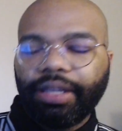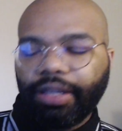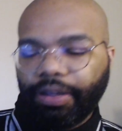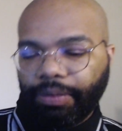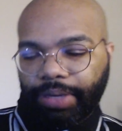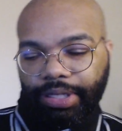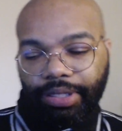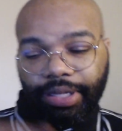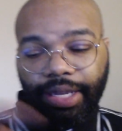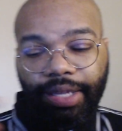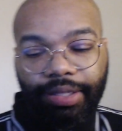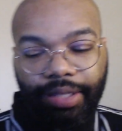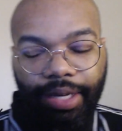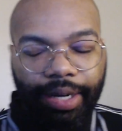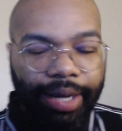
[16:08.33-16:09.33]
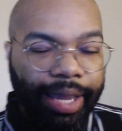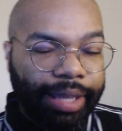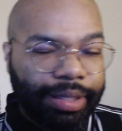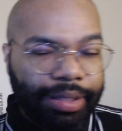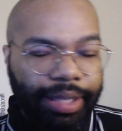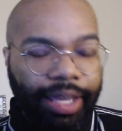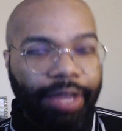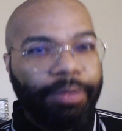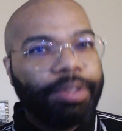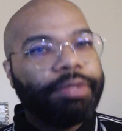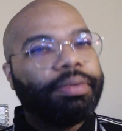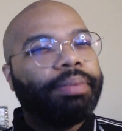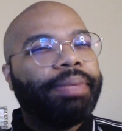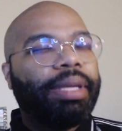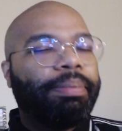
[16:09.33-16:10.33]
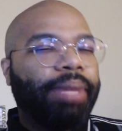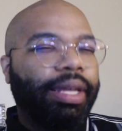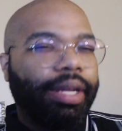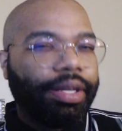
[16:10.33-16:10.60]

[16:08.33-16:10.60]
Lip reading: Which leads to the next thing, which will be meeting